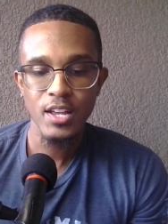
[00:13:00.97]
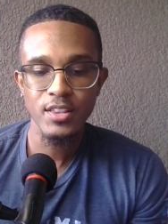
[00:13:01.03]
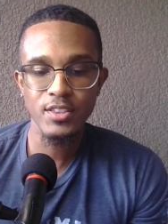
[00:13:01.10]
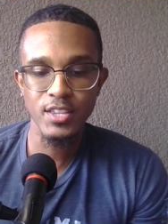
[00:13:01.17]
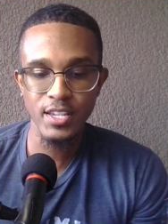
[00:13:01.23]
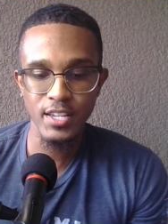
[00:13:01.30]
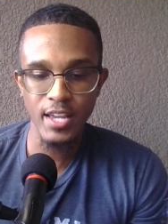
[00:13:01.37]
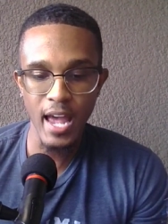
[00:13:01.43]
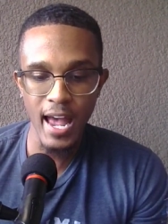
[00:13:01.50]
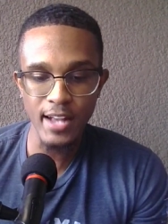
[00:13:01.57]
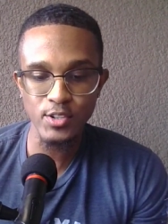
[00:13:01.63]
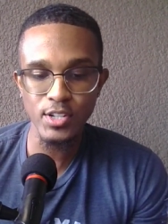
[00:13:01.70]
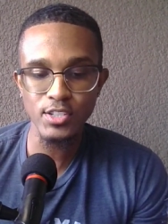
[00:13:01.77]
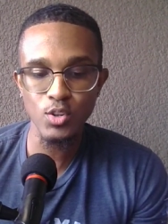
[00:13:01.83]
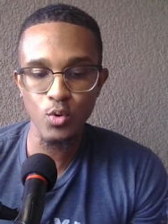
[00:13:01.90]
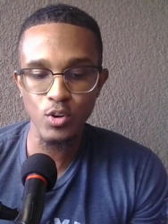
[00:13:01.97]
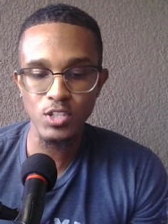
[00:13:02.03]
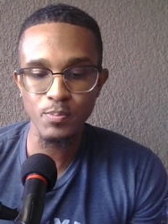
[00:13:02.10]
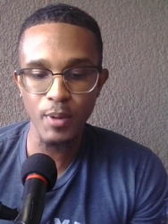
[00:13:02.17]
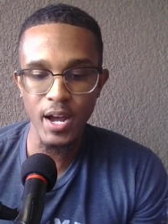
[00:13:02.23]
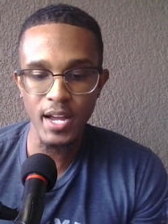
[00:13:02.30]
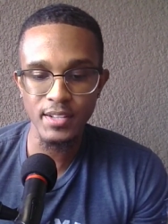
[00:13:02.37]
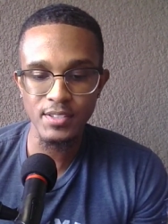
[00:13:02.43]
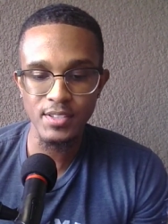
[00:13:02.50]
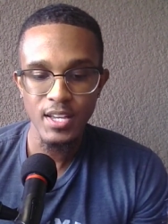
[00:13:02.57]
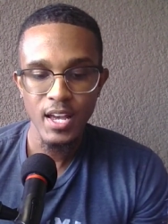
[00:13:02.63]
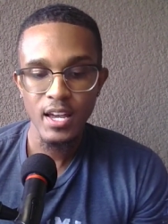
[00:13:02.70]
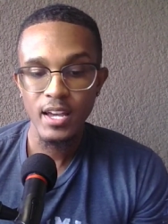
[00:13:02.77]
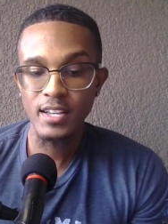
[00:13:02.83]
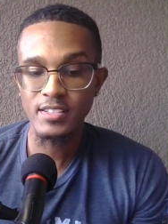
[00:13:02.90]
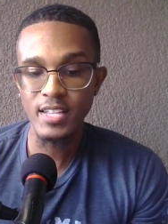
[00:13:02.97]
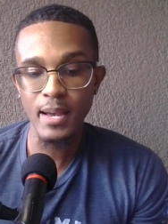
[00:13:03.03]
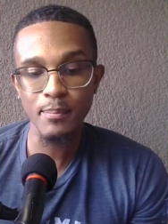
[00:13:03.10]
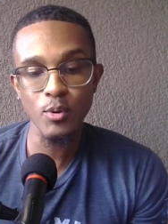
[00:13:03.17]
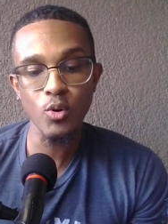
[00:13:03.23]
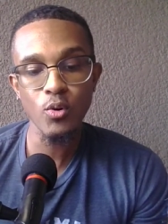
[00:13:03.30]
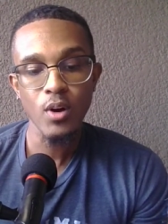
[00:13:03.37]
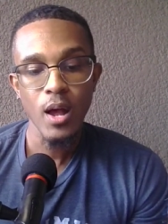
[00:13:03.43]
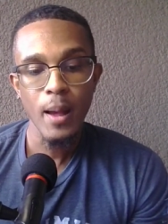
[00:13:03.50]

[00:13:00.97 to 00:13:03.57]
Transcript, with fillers: the address corresponds. Example,